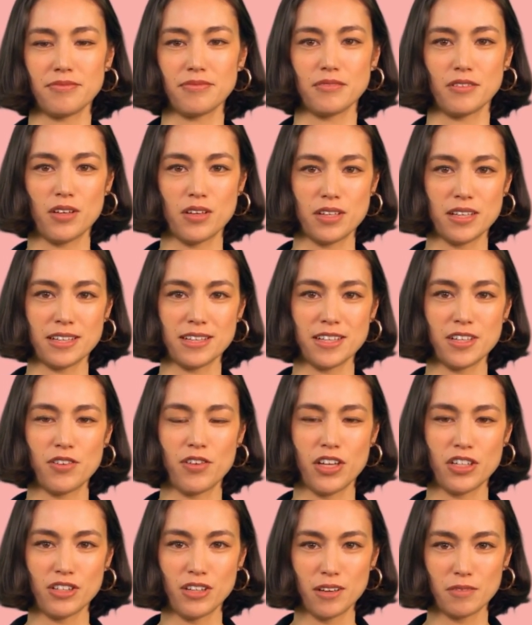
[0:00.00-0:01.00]
Due
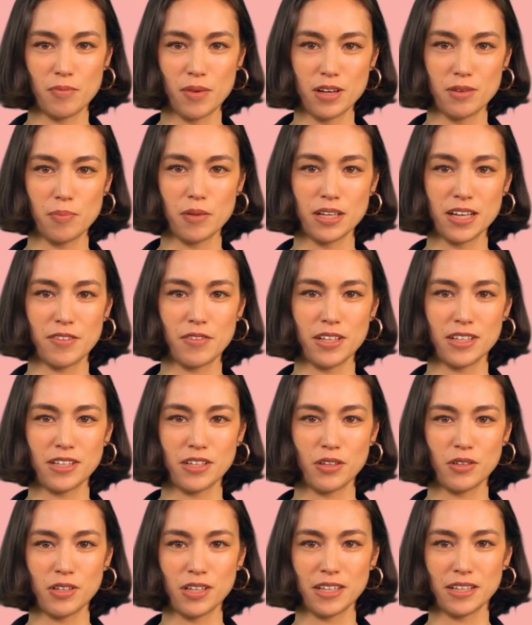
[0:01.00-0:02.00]
consideration must be given
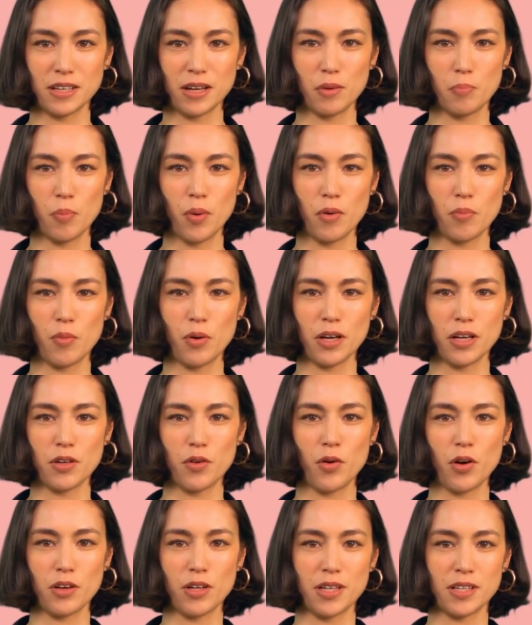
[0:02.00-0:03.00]
to using the appropriate
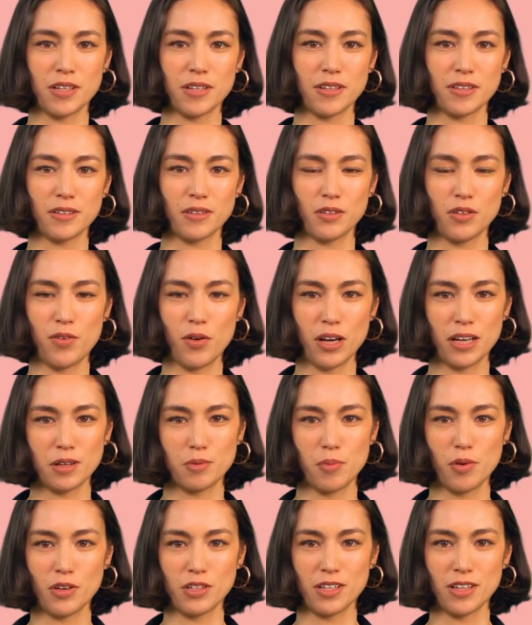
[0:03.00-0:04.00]
equipment,
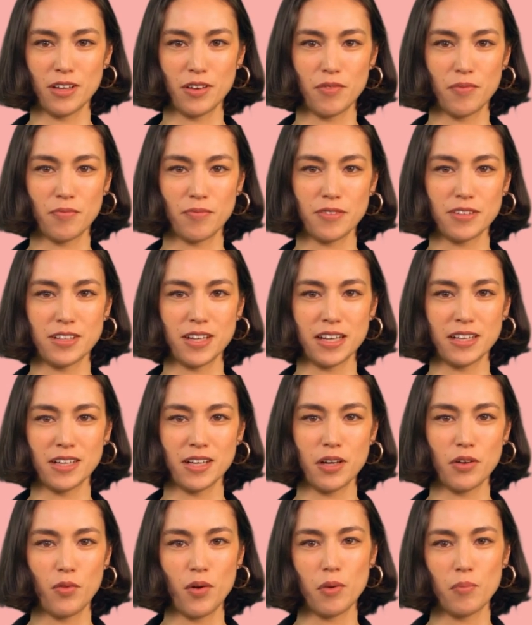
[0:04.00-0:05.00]
trained personnel,
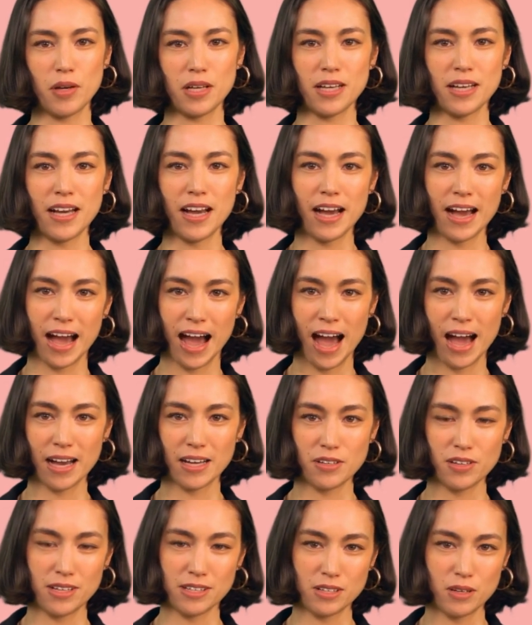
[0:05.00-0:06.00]
safety equipment, and
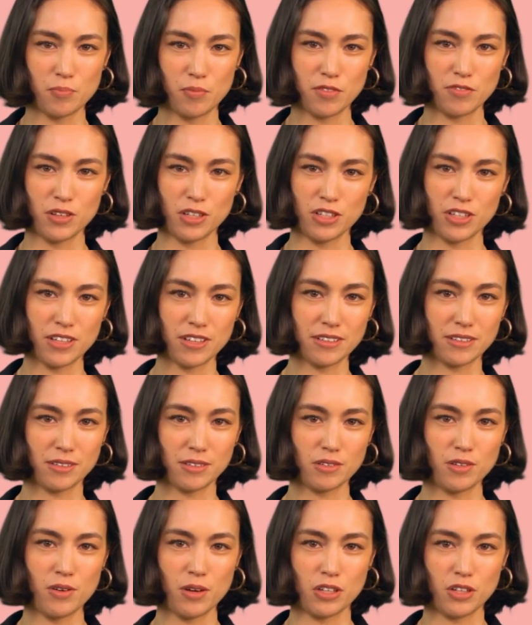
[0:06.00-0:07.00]
adequate supervision
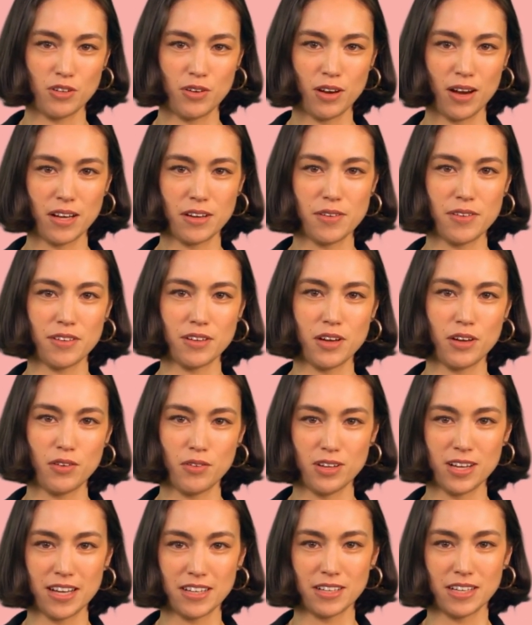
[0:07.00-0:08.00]
to ensure not only your
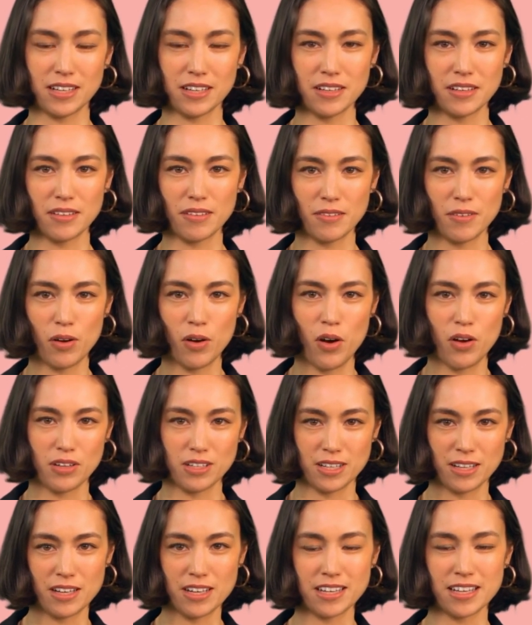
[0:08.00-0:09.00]
safety, but
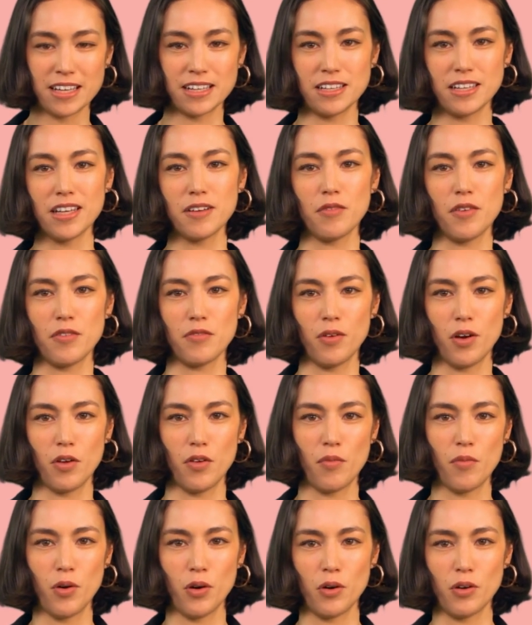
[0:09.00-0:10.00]
also the safety of your
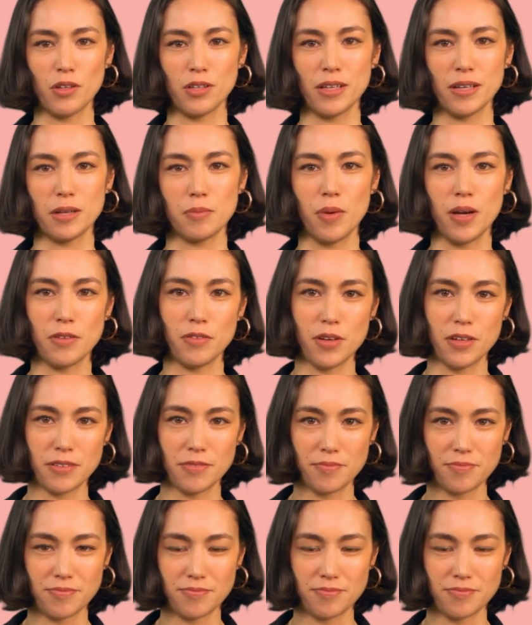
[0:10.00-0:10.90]
fellow workers and the public.